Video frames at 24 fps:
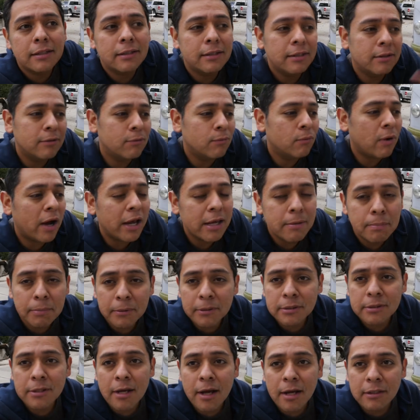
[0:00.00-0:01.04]
the
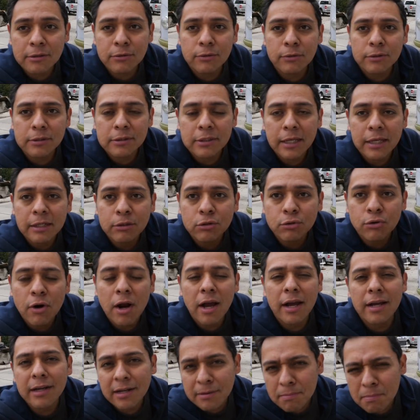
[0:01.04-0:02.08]
wipers on. So it's like
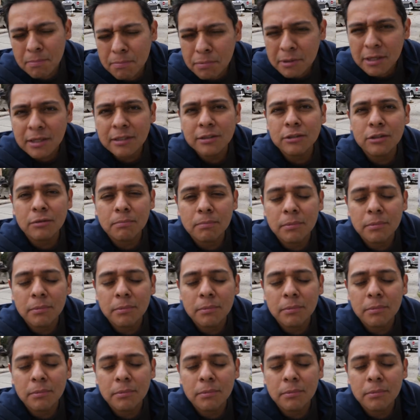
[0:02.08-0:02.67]
drawing a bunch,